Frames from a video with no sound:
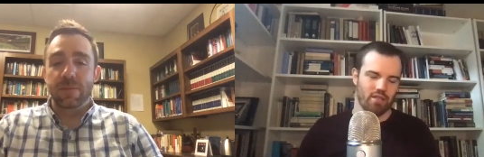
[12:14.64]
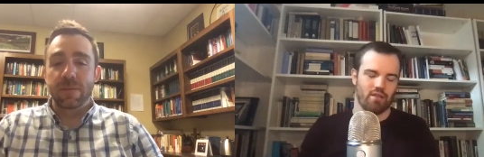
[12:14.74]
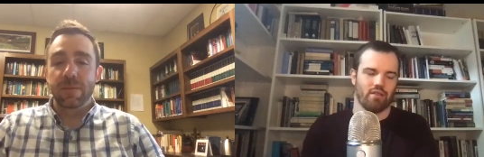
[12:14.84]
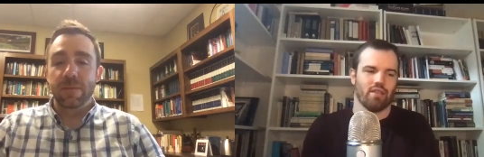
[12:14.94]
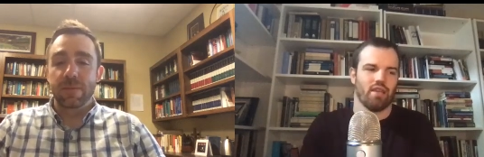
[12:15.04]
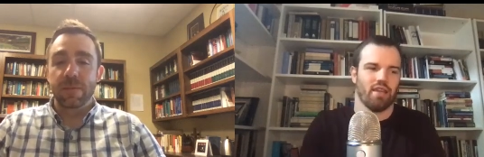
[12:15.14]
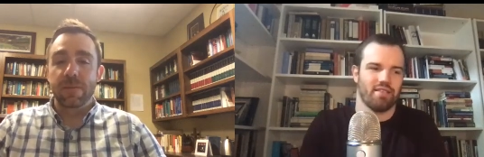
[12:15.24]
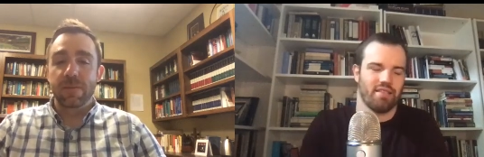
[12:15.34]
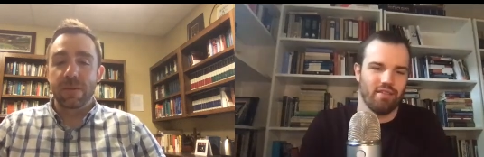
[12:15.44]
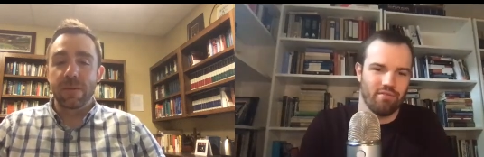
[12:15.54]
Speaker 1: It's not the case
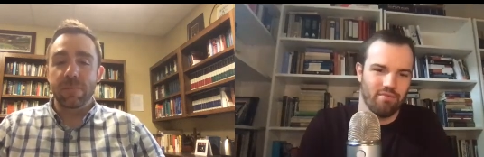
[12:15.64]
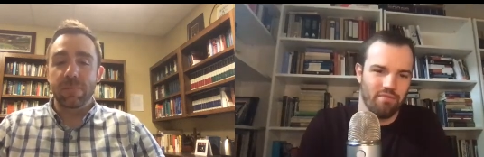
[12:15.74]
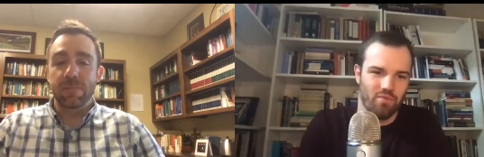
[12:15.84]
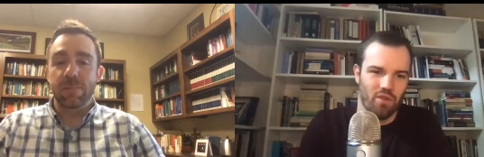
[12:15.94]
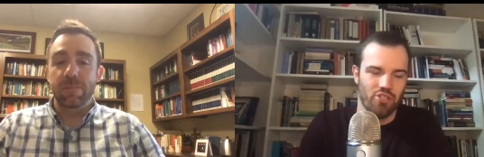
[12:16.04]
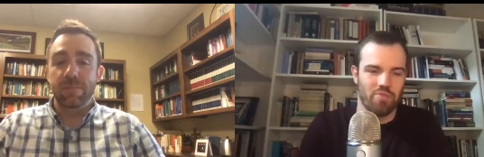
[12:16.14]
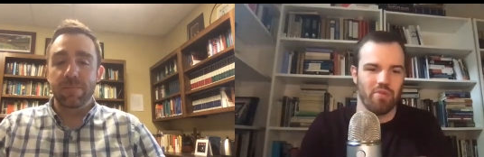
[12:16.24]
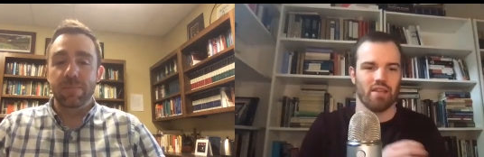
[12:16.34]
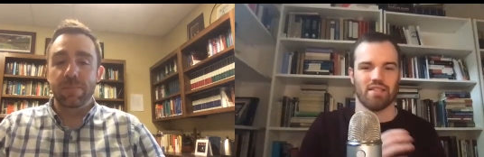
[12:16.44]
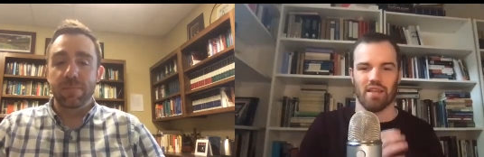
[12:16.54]
that just
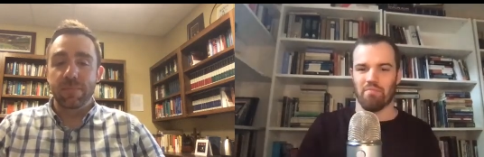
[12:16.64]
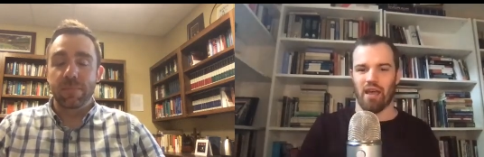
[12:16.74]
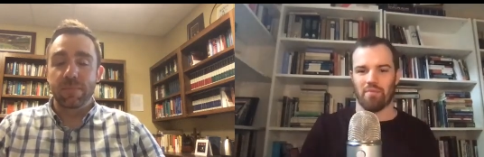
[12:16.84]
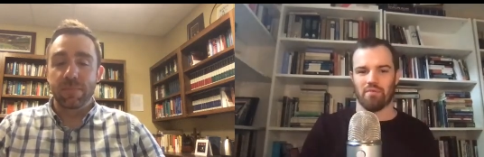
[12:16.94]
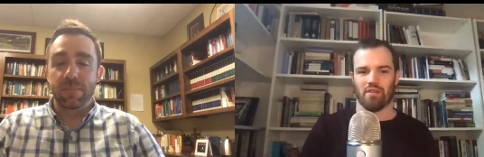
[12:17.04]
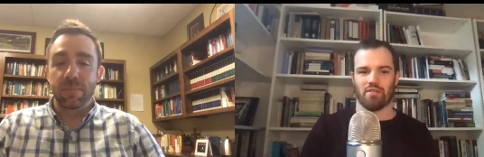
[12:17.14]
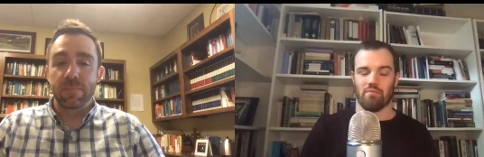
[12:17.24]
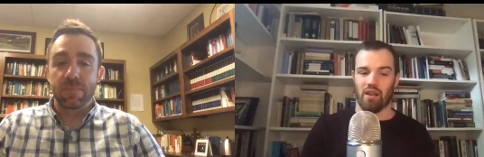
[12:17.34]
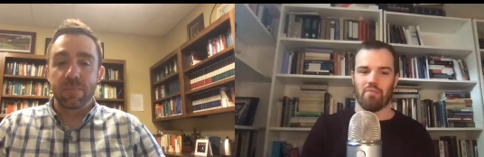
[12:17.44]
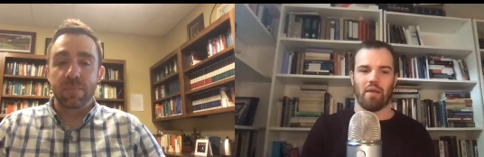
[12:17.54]
because some Baptists or
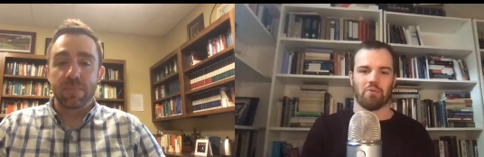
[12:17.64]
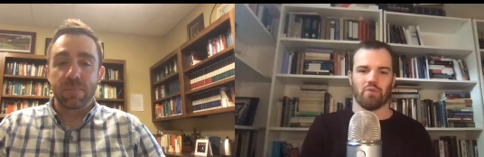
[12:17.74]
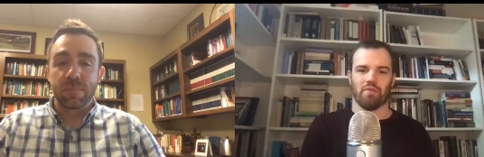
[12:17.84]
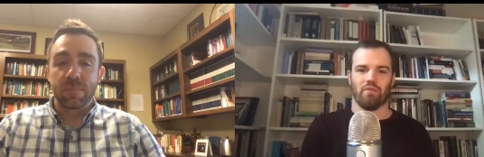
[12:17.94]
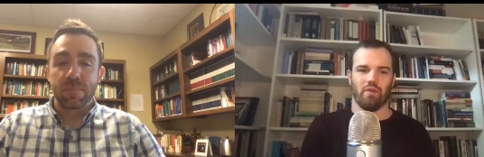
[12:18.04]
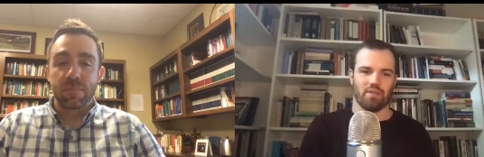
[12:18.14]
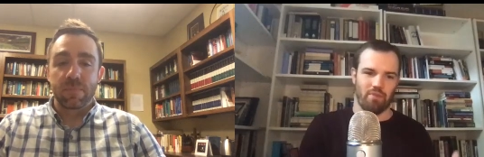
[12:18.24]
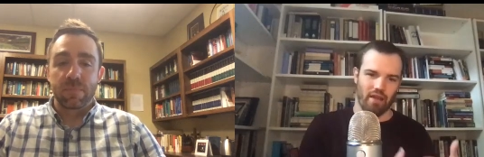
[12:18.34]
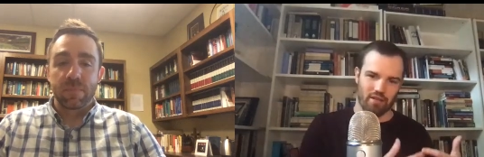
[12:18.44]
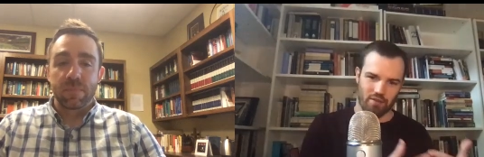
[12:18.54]
many Baptists are influenced
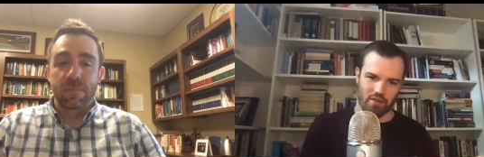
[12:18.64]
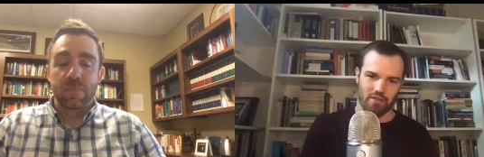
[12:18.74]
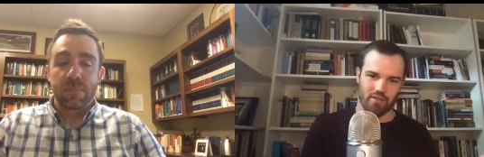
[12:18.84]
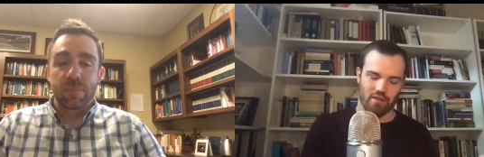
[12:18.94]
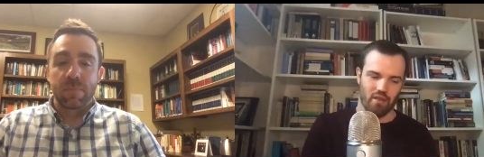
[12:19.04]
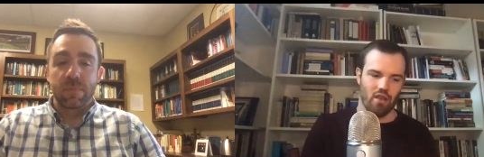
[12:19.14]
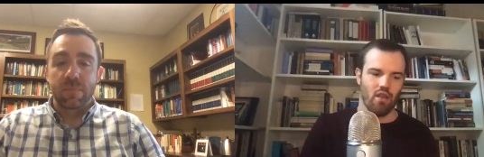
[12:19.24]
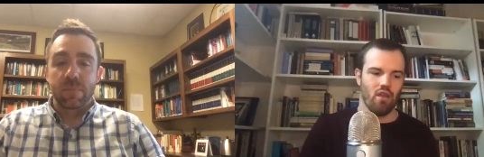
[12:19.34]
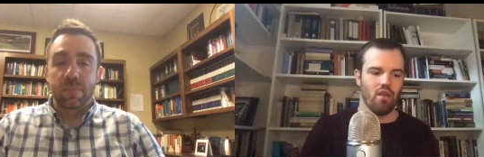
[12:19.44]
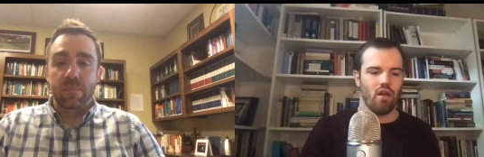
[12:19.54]
by a certain
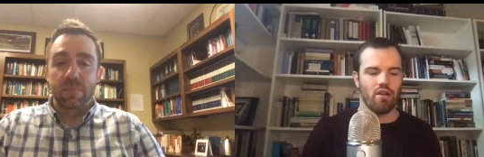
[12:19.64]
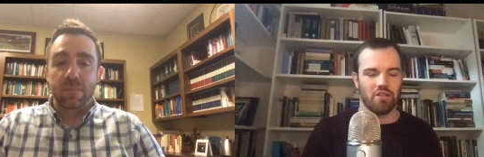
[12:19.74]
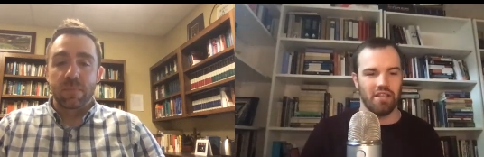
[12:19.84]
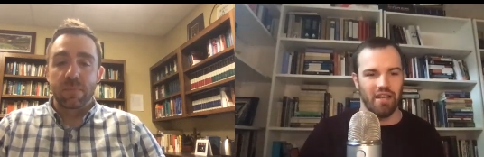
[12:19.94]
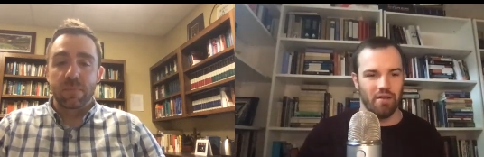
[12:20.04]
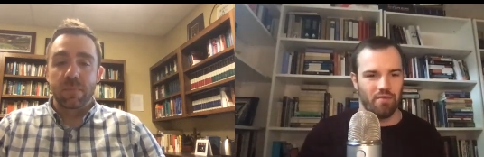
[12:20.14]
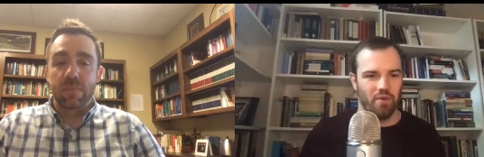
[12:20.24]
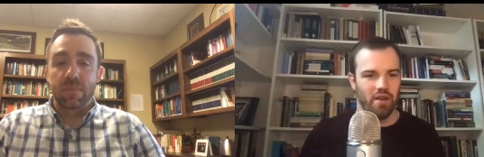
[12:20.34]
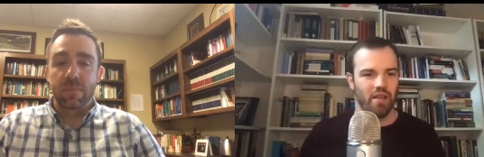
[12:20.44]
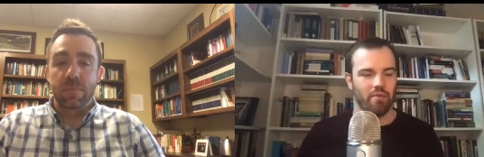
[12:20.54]
understanding of
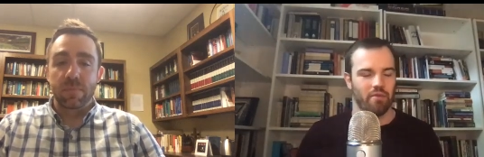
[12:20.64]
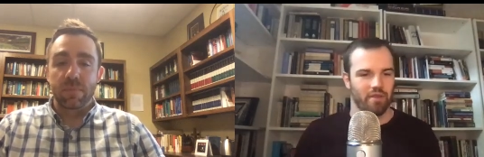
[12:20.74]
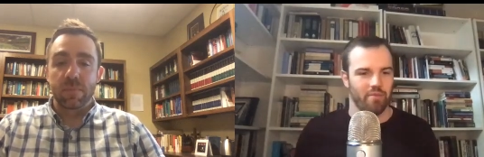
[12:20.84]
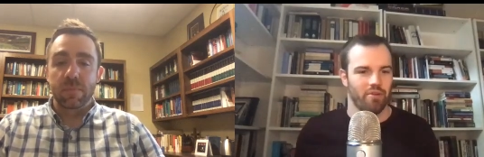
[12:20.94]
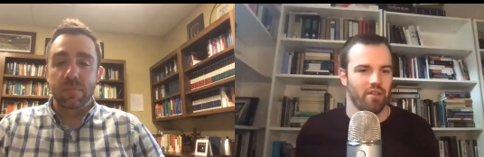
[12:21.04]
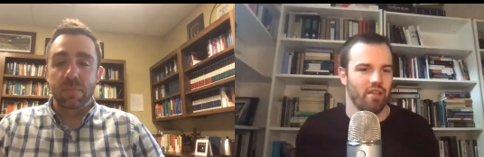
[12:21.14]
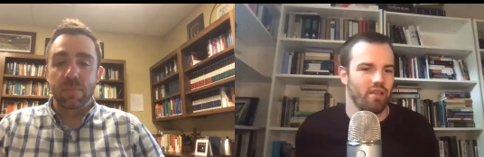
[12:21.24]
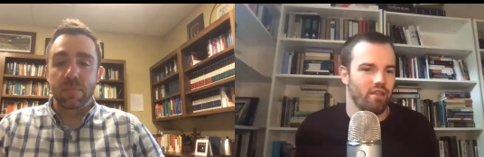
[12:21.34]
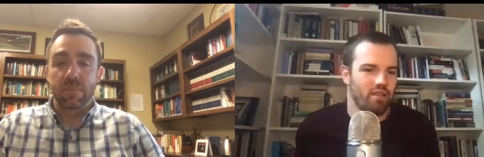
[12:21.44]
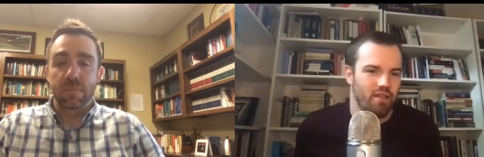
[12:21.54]
freedom of
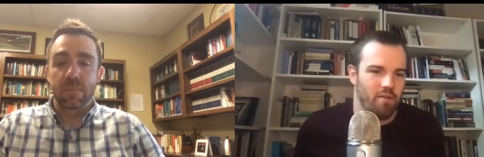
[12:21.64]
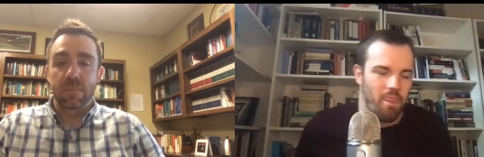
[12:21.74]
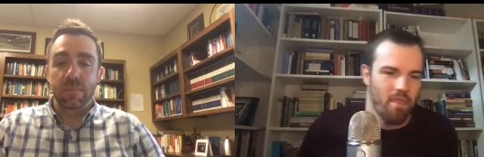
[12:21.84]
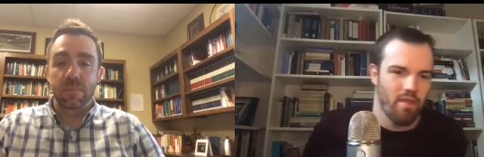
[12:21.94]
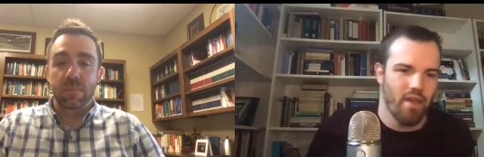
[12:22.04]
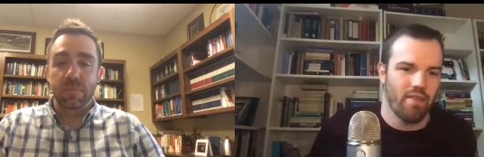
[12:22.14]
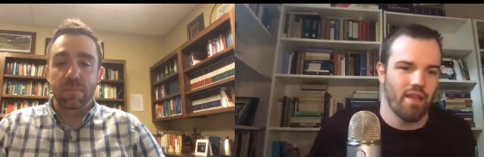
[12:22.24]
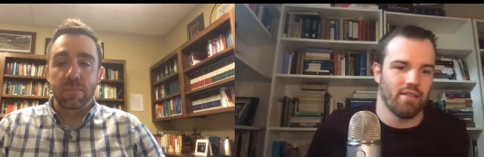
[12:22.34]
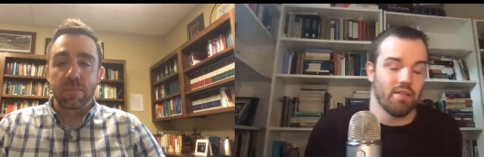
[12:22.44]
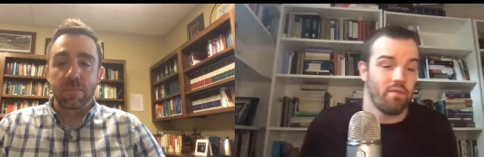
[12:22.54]
liberty that
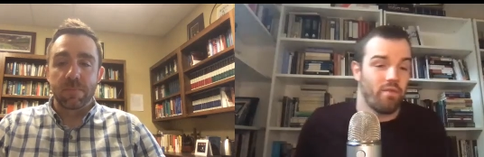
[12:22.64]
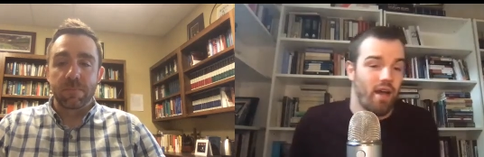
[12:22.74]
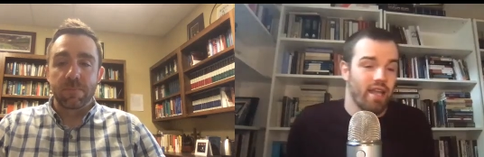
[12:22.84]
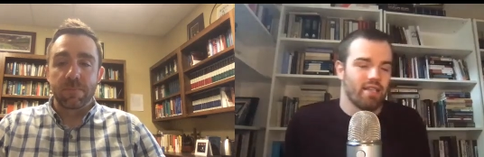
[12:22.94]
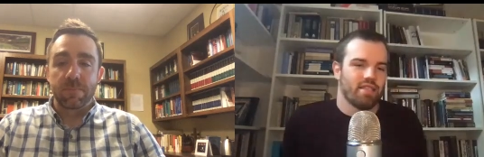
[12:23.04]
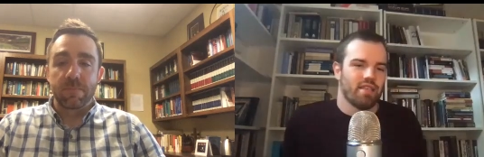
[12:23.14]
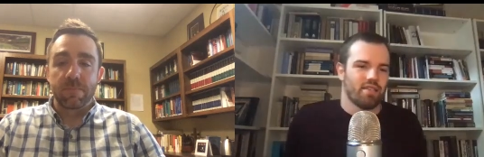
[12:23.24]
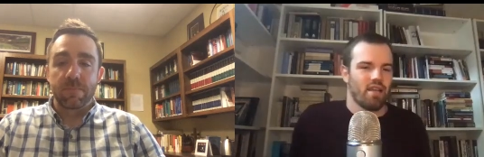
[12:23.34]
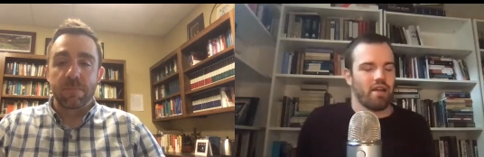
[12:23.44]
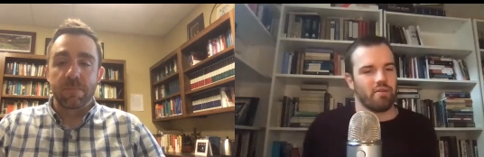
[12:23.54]
that defines the
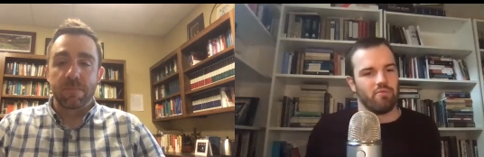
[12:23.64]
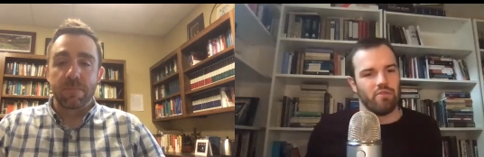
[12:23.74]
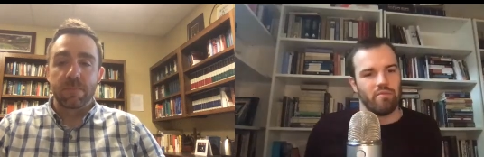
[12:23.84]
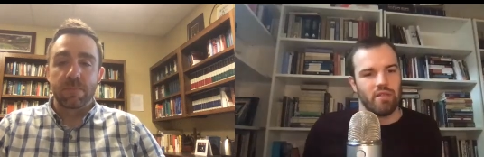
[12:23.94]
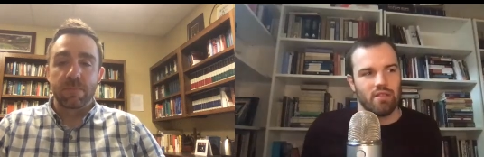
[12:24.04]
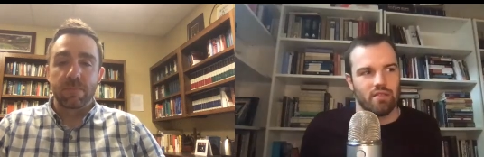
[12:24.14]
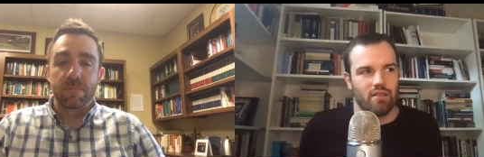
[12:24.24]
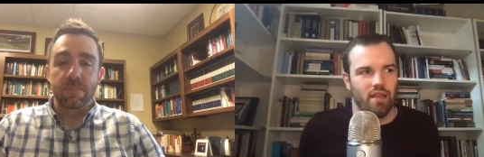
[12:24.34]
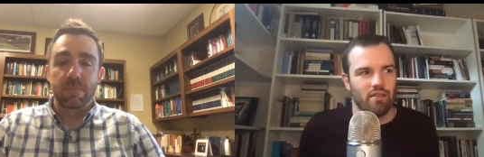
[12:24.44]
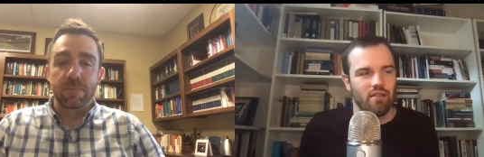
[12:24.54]
entire movement
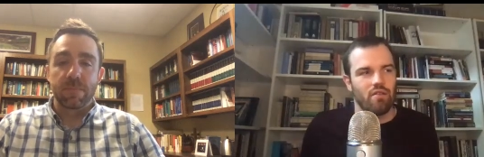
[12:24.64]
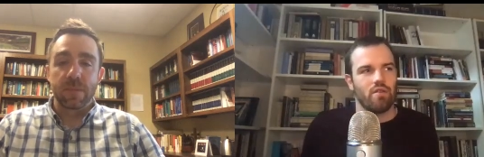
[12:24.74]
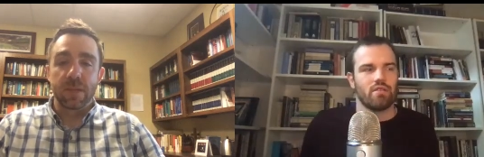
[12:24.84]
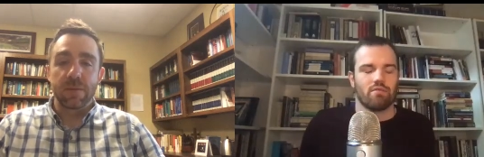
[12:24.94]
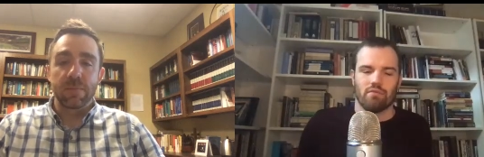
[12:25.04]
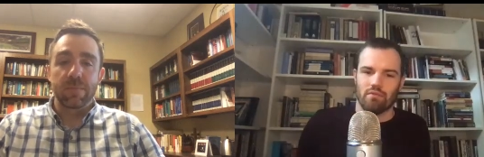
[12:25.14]
and you know there's